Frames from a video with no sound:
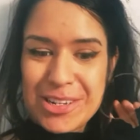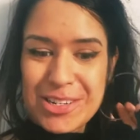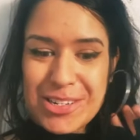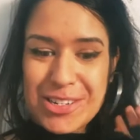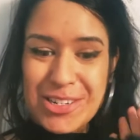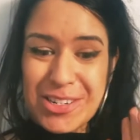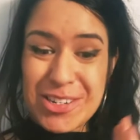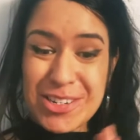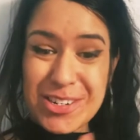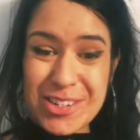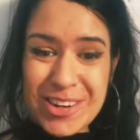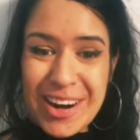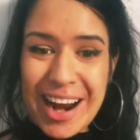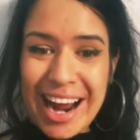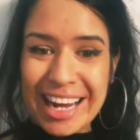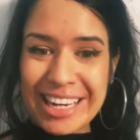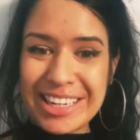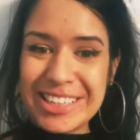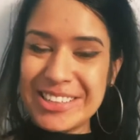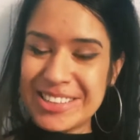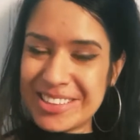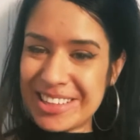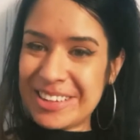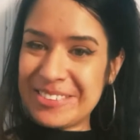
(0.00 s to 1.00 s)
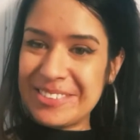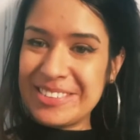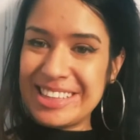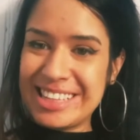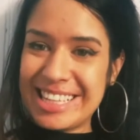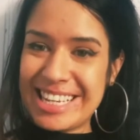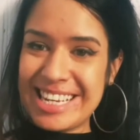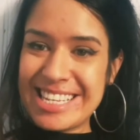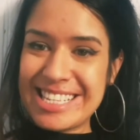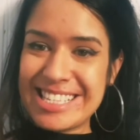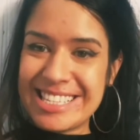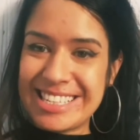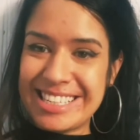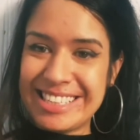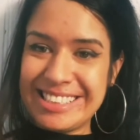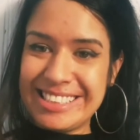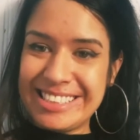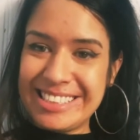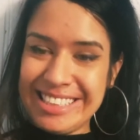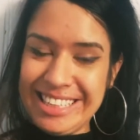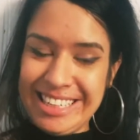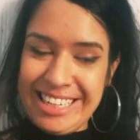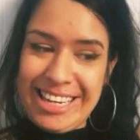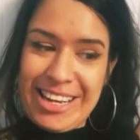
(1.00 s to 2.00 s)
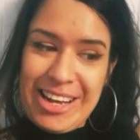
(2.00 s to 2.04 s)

try and do that with this and